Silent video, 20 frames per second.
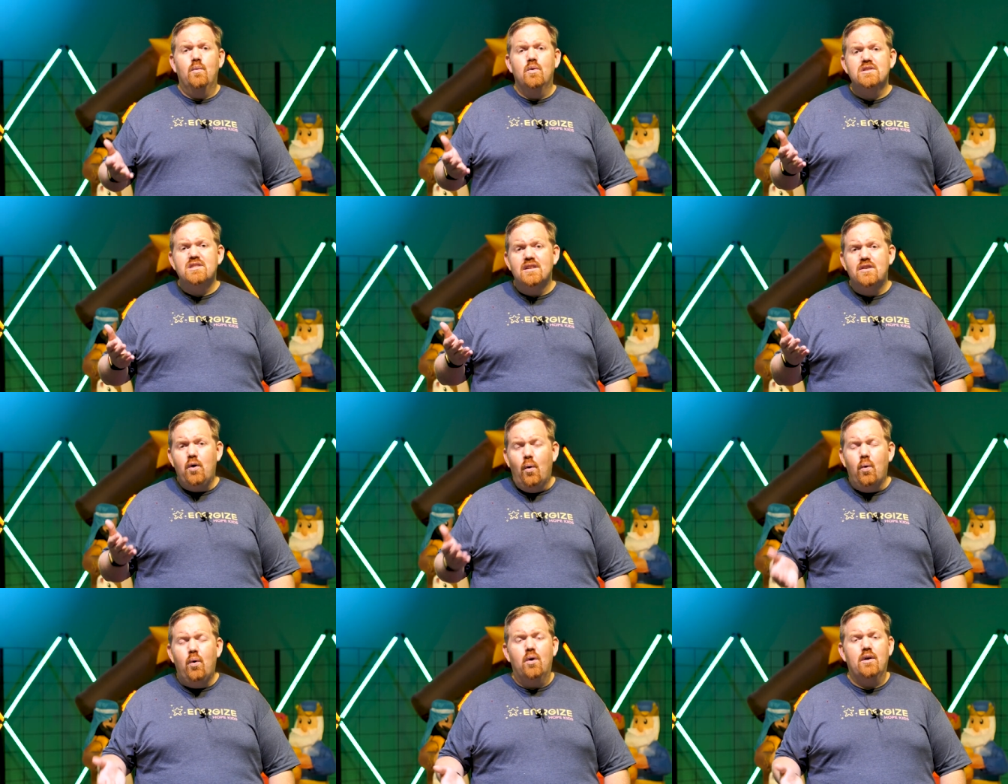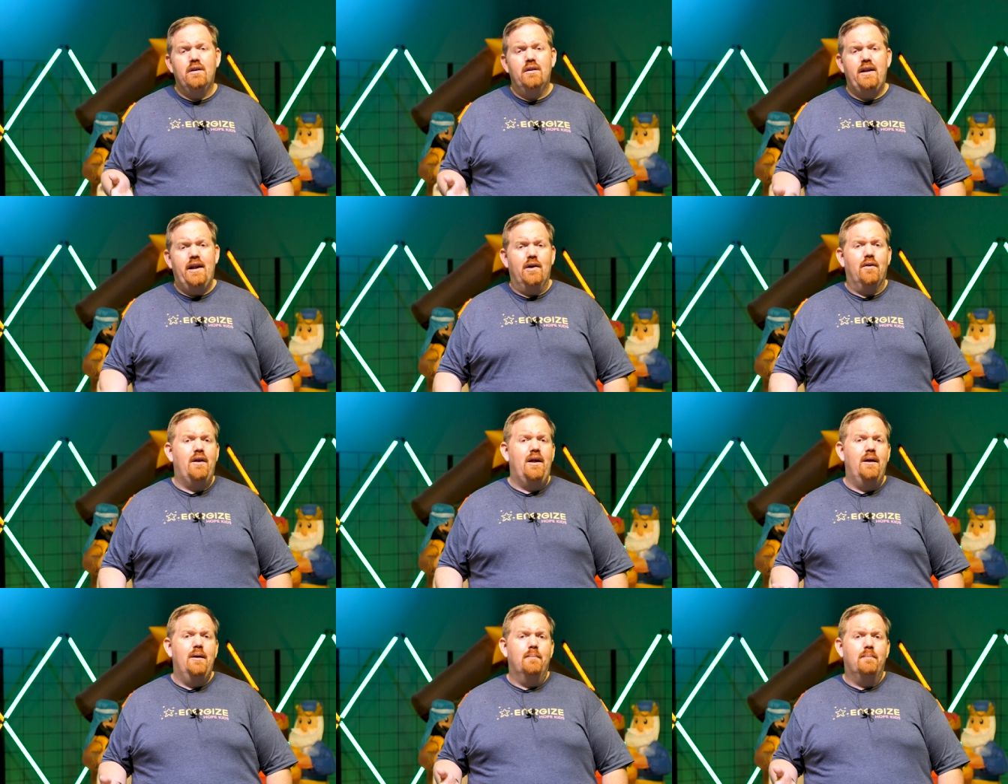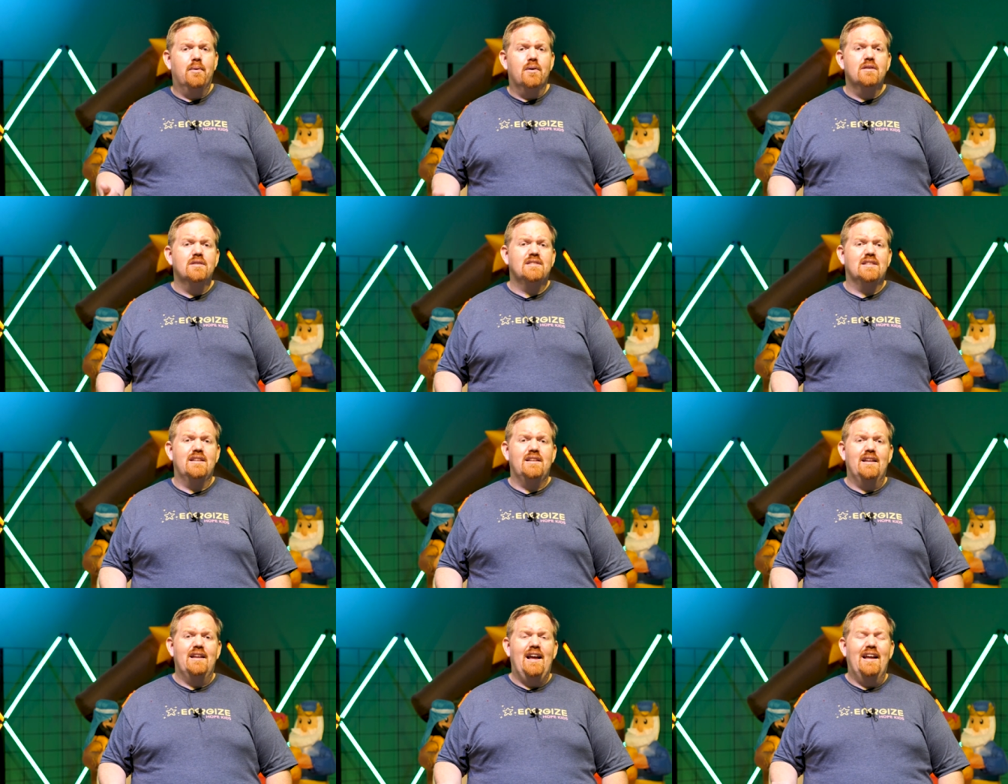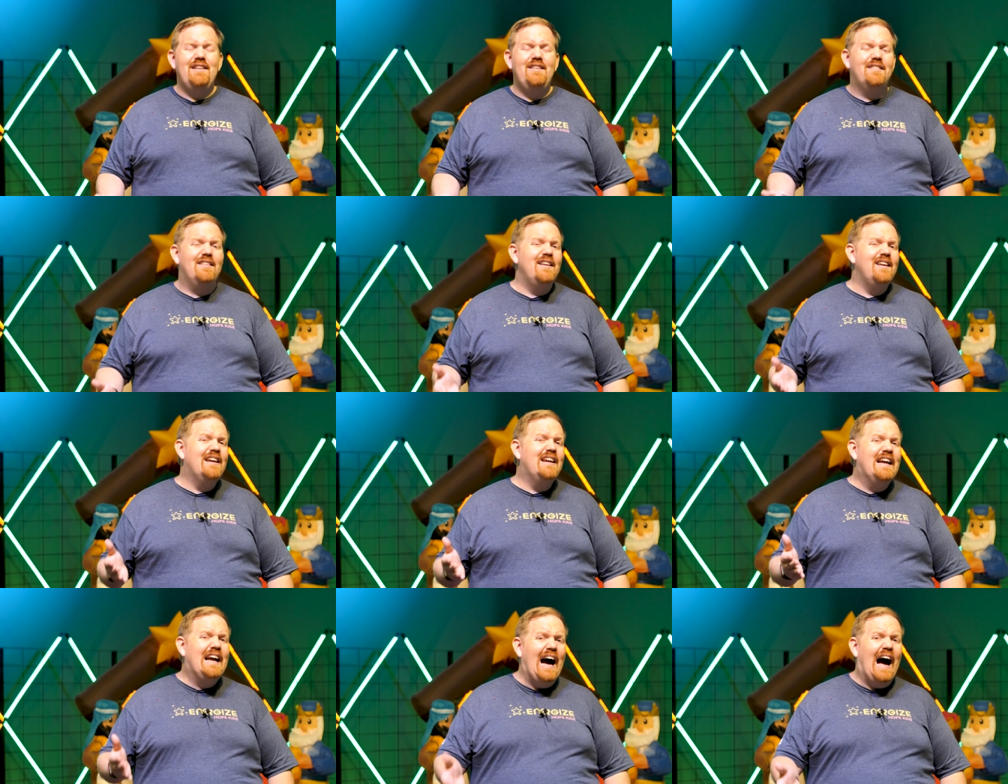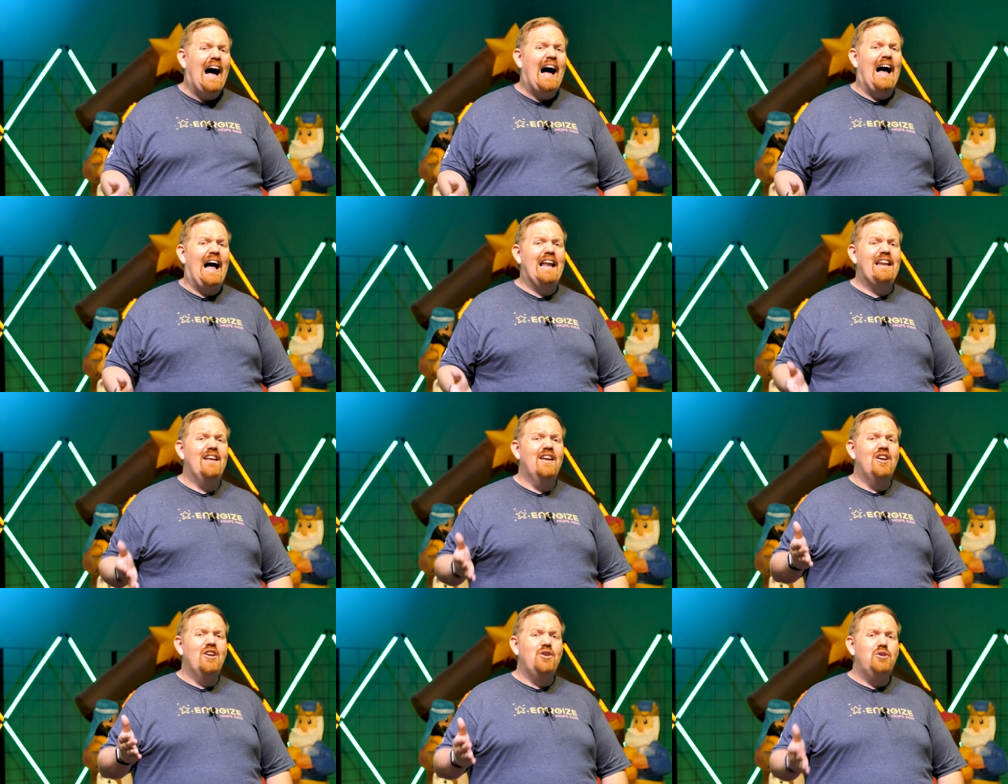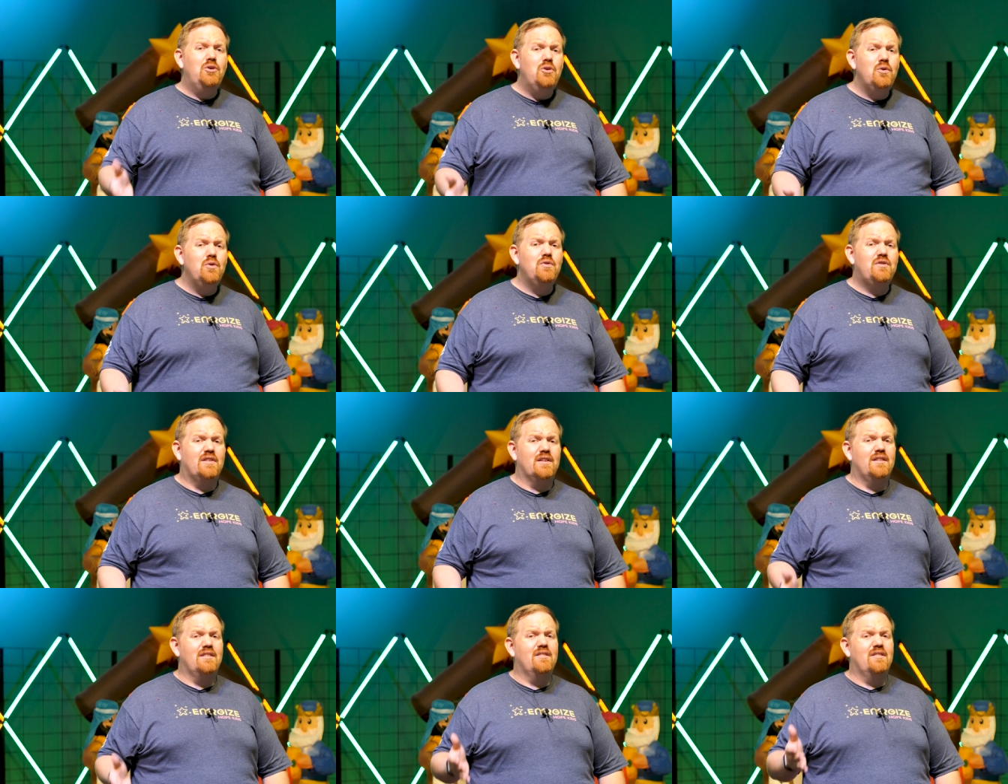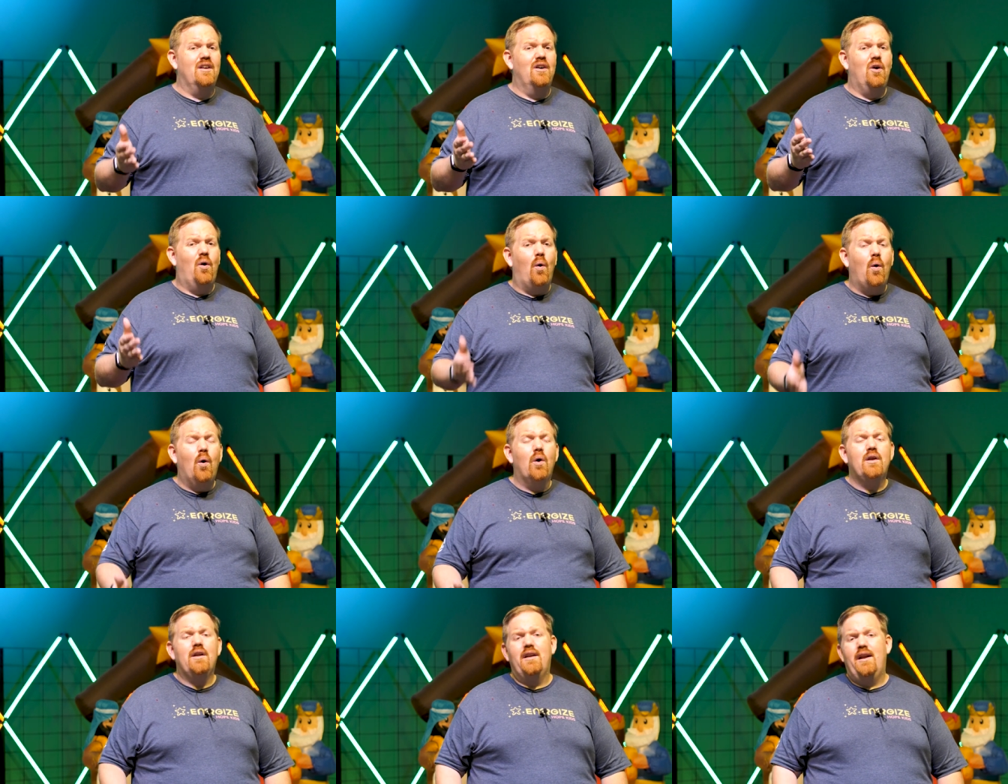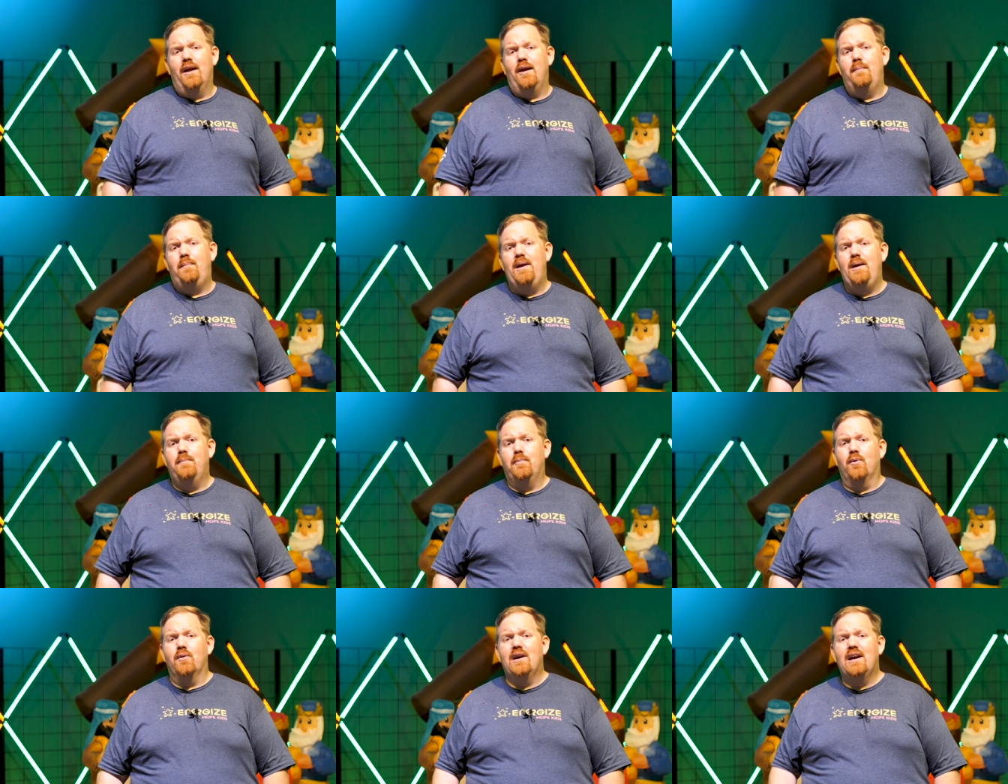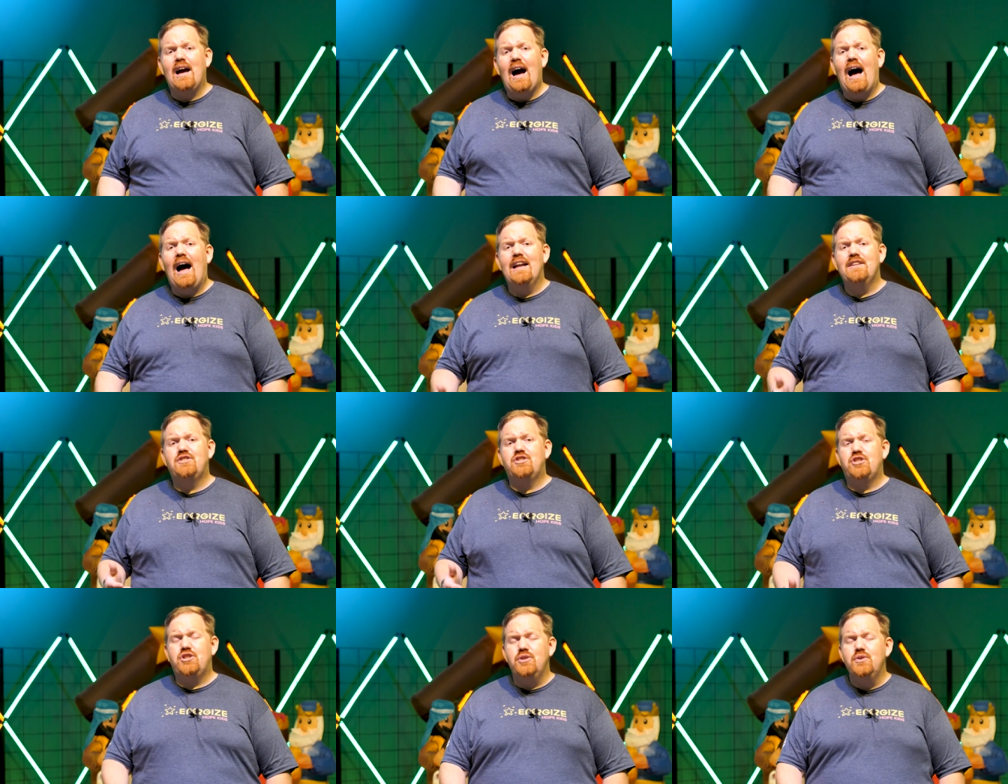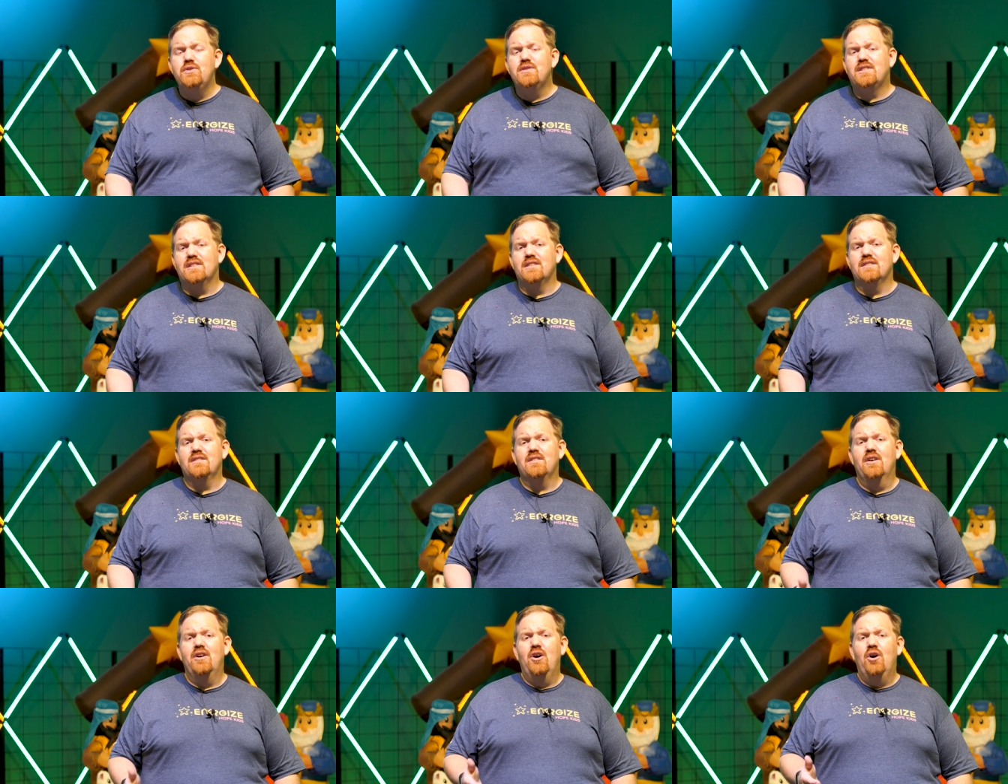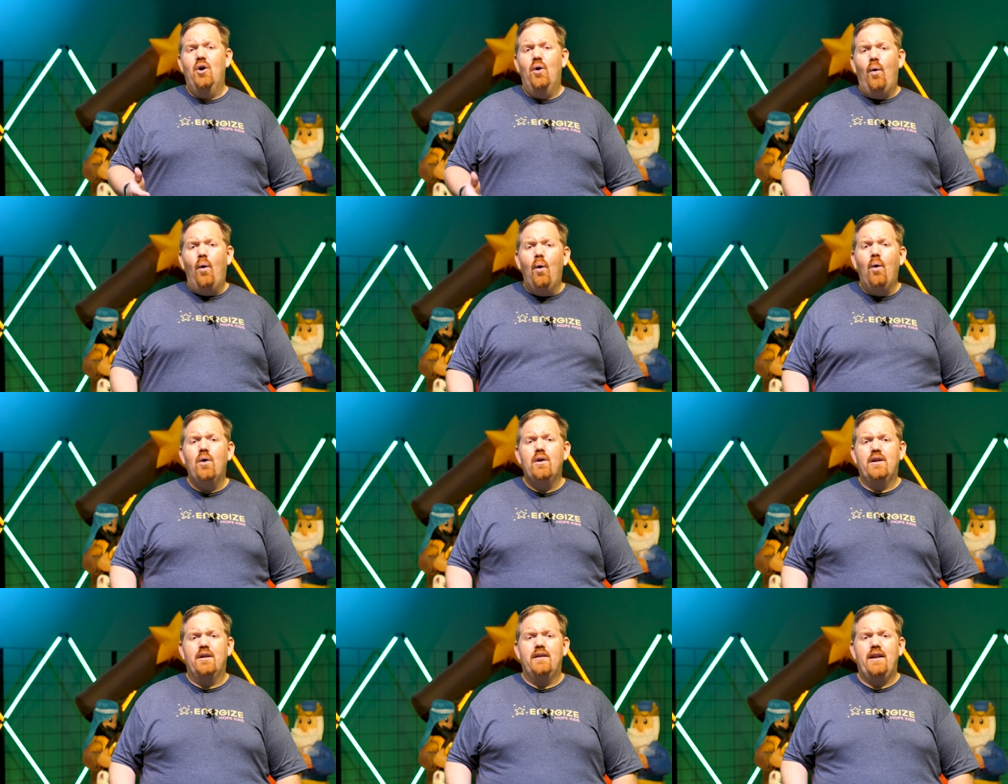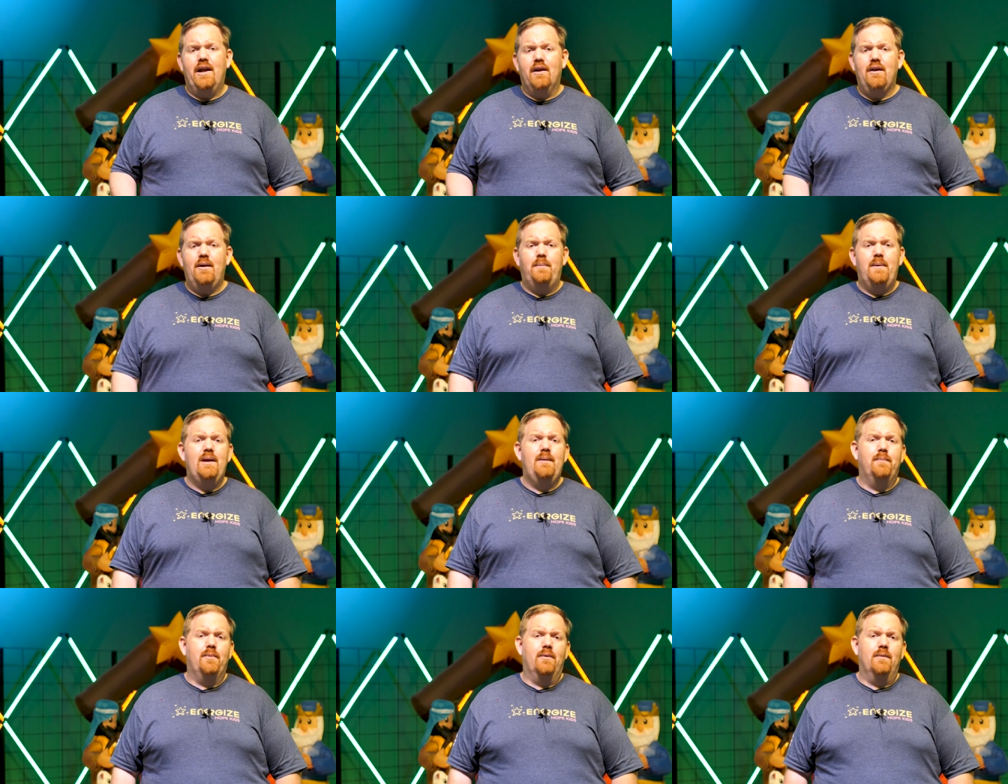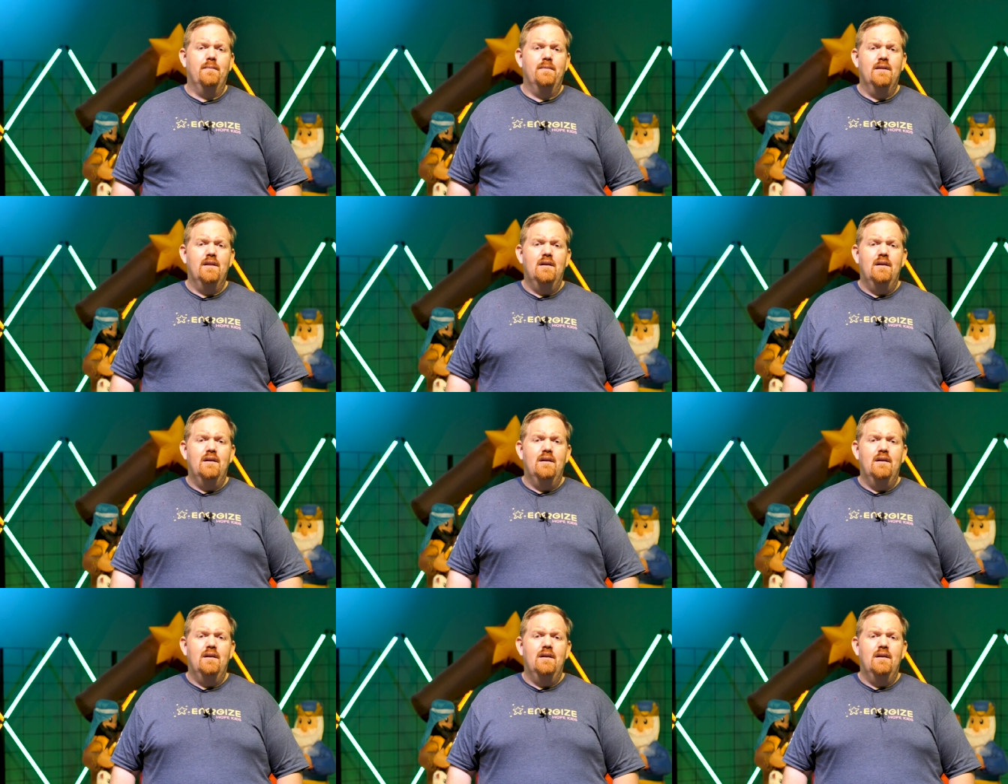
was an ordinary person. And you see, God uses ordinary people, God chooses ordinary people.